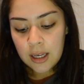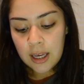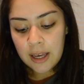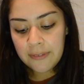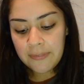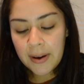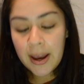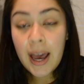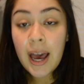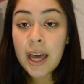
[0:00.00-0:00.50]

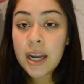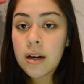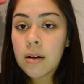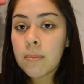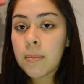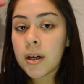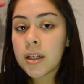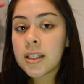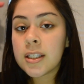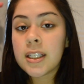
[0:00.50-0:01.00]
if I
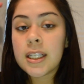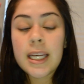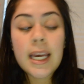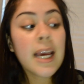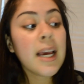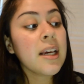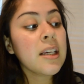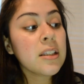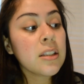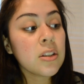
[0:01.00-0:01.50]
hadn't bought in a
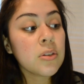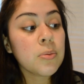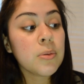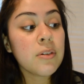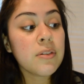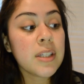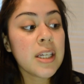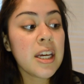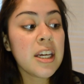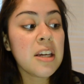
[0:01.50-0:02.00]
case, this would
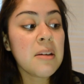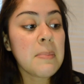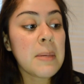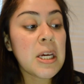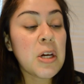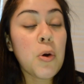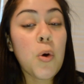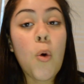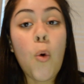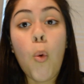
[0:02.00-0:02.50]
have taken
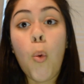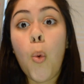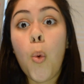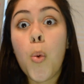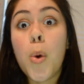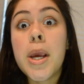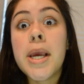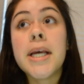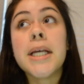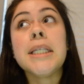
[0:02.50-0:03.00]
me
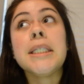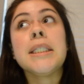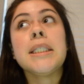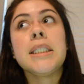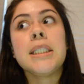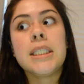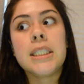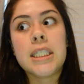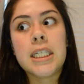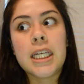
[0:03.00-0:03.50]

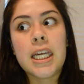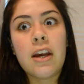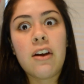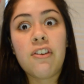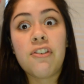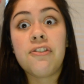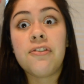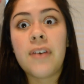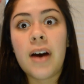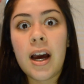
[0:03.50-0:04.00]
weeks to
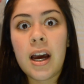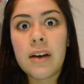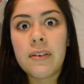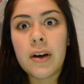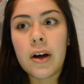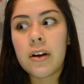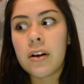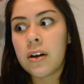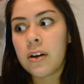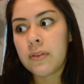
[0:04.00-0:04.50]
get 5
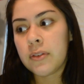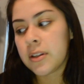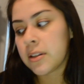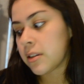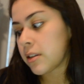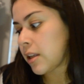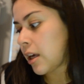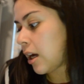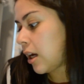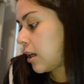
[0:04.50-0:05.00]
out of the
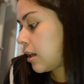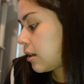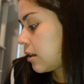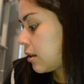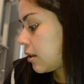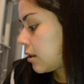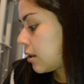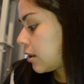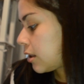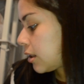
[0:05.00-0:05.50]
set.
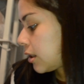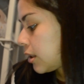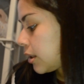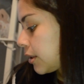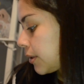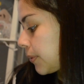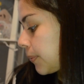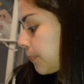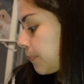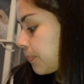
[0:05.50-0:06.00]

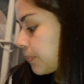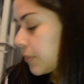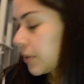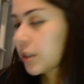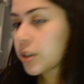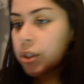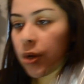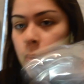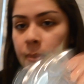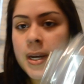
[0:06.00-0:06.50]

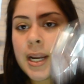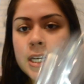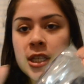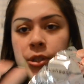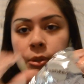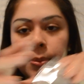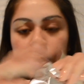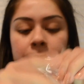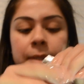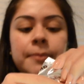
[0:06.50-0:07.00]
So
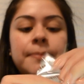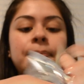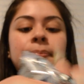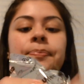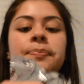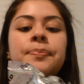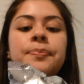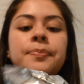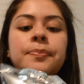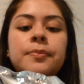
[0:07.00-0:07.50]
next one.
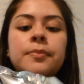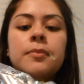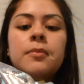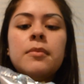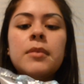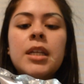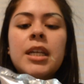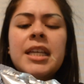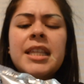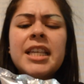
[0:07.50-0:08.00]

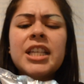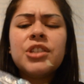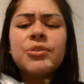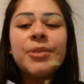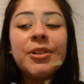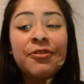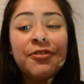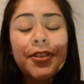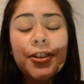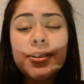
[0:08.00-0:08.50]
This
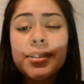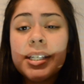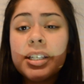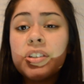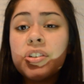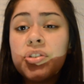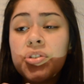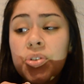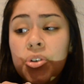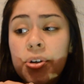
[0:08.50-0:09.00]
one feels
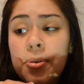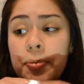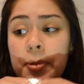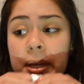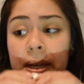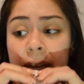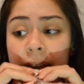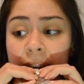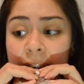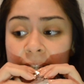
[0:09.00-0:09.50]
like
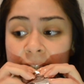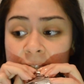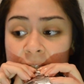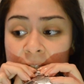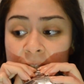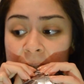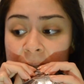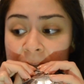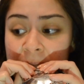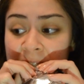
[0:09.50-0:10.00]
Stormy again,
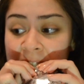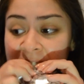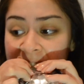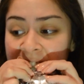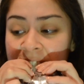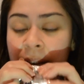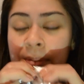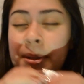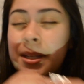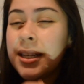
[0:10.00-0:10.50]
so
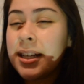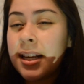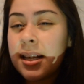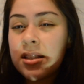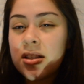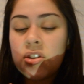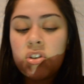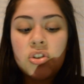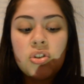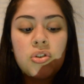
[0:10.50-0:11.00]
I'm gonna
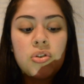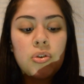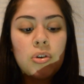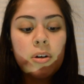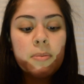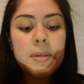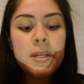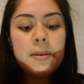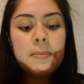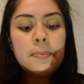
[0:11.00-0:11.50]
guess it's
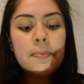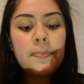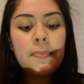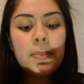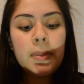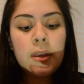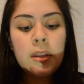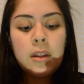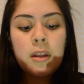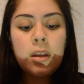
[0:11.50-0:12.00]
Stormy.
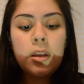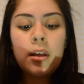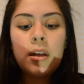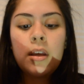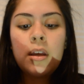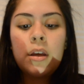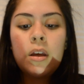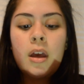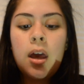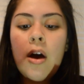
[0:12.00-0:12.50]

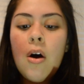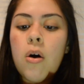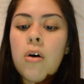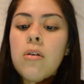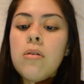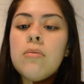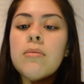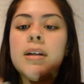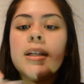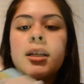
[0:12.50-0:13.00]

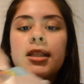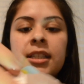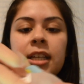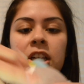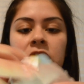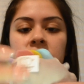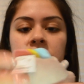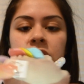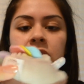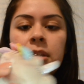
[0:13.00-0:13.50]
Oh, and it's
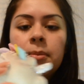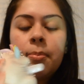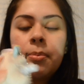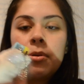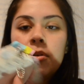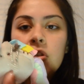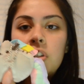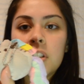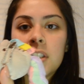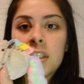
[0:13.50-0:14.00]
actually
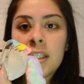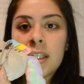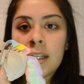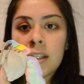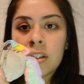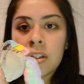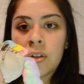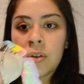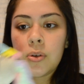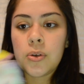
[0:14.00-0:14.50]
Pusheen
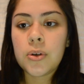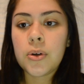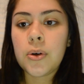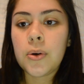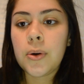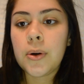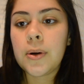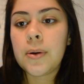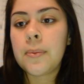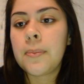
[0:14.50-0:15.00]
as a
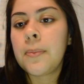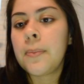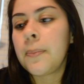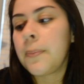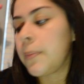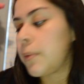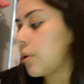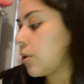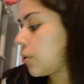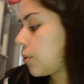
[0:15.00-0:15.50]
unicorn.
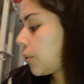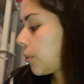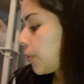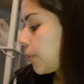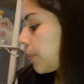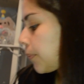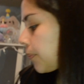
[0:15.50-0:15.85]
Cool.